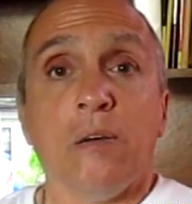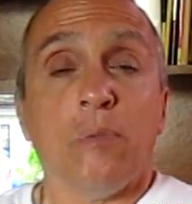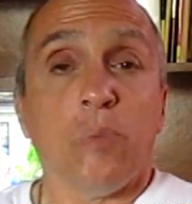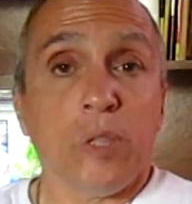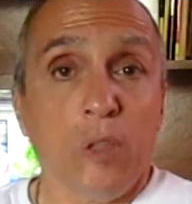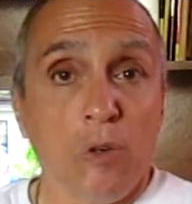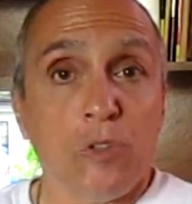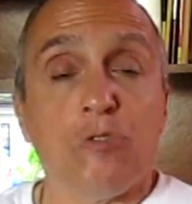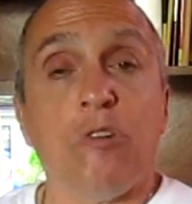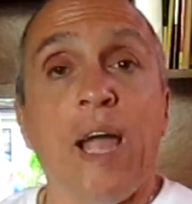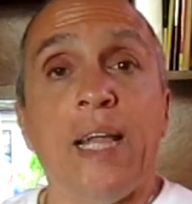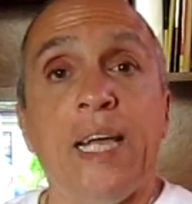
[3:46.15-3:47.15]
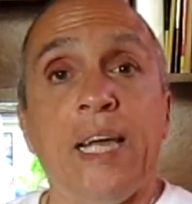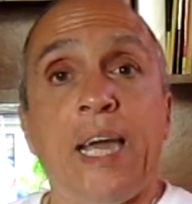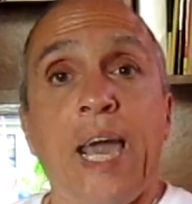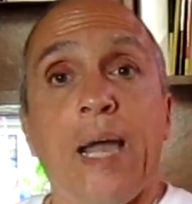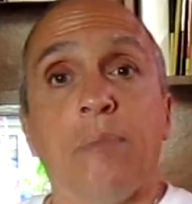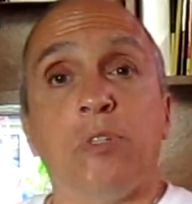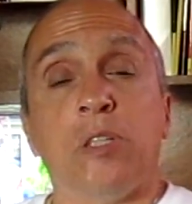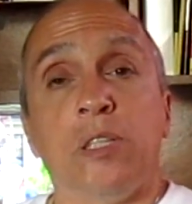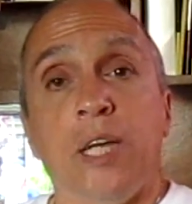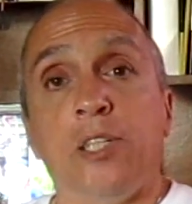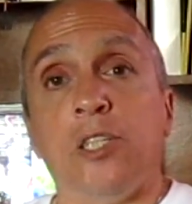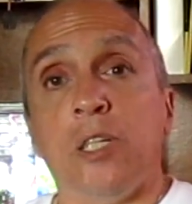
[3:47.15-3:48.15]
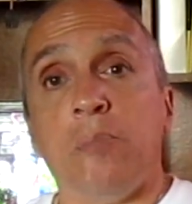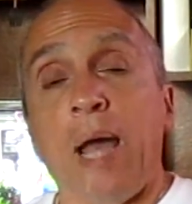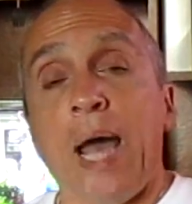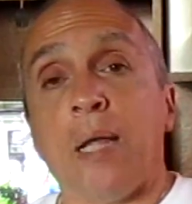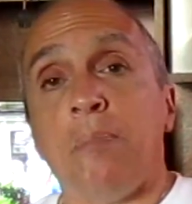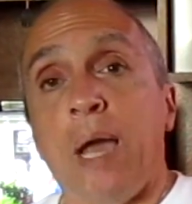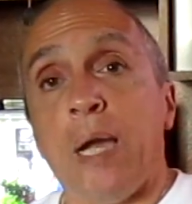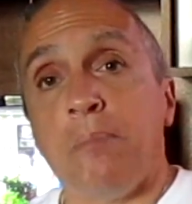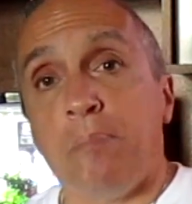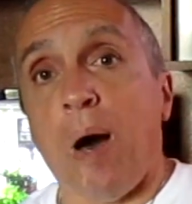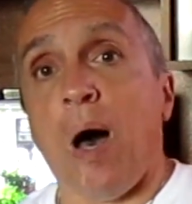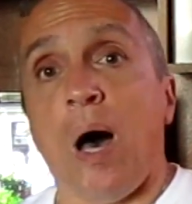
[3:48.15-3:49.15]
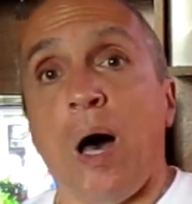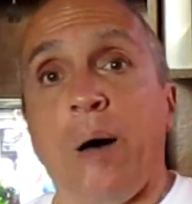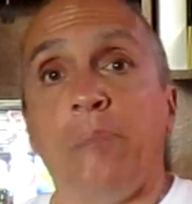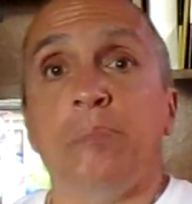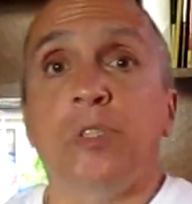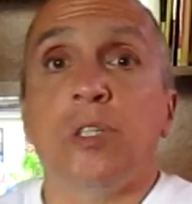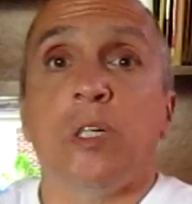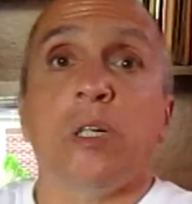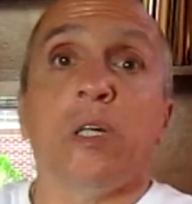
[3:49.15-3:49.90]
with those training camps and teaching them how to make bombs